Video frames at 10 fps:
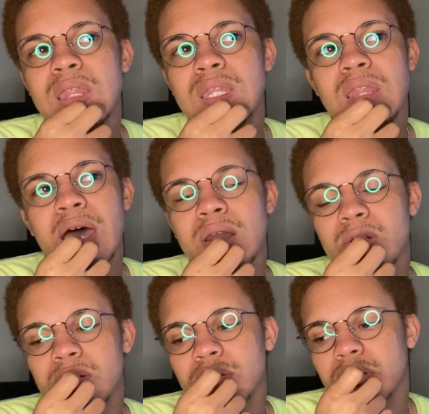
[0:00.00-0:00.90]
No, I don't.
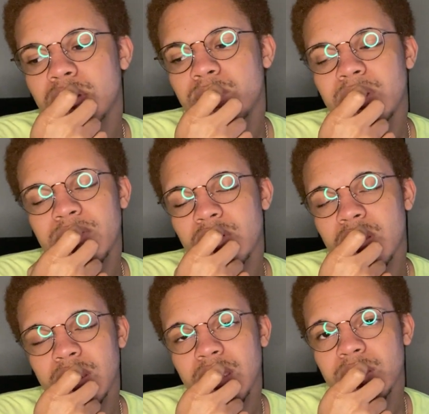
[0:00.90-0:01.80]
Whatever.
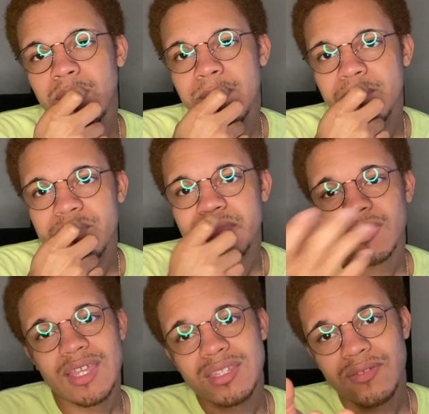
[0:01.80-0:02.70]
Anyway,
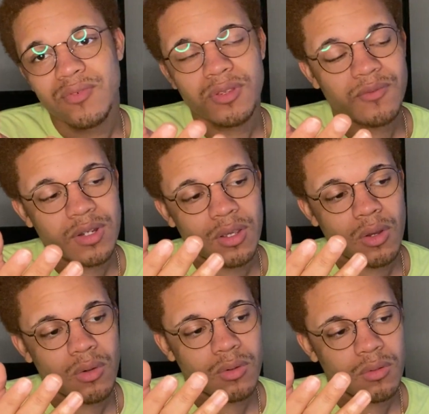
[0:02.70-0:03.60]
that's it for the video.